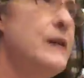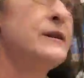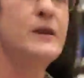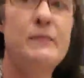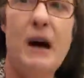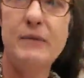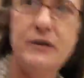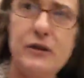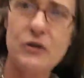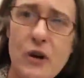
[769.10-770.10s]
Sometimes
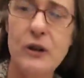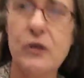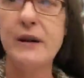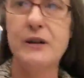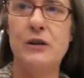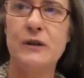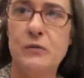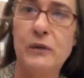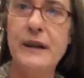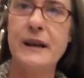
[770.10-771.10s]
it's a structural issue.
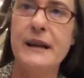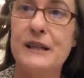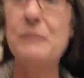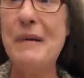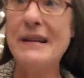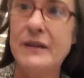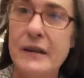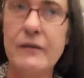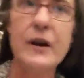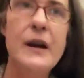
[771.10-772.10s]
It's really
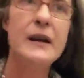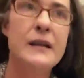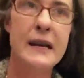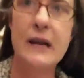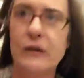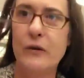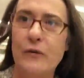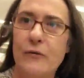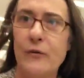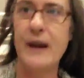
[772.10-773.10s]
expensive to eat
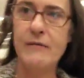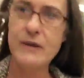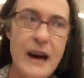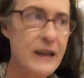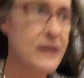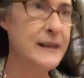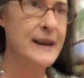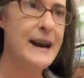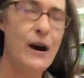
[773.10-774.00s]
gluten-free. Have you guys seen